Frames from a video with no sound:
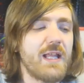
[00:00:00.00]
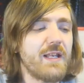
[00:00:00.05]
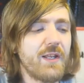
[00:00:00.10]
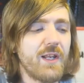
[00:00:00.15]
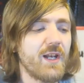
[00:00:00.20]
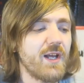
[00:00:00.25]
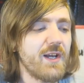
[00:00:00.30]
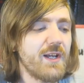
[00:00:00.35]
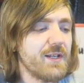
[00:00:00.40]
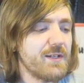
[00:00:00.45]
and
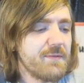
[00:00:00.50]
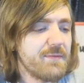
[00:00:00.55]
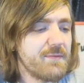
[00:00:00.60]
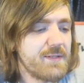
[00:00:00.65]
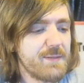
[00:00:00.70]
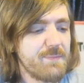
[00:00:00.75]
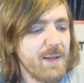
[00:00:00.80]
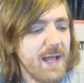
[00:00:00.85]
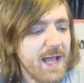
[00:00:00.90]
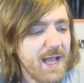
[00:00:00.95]
then the
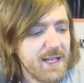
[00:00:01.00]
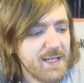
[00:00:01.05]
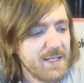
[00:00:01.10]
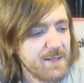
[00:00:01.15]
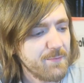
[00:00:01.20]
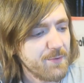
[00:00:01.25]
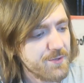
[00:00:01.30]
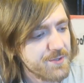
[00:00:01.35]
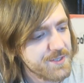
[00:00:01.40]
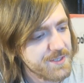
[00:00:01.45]
lion
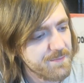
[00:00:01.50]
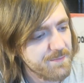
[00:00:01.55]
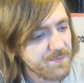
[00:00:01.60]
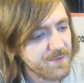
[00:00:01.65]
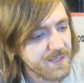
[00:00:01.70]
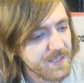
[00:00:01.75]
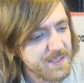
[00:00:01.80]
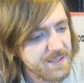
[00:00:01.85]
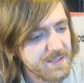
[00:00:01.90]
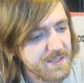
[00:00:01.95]
spared him or
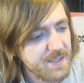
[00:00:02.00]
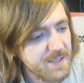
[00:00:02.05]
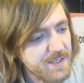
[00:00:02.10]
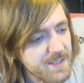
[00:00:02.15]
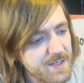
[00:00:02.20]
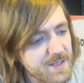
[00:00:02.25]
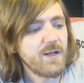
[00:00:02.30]
something.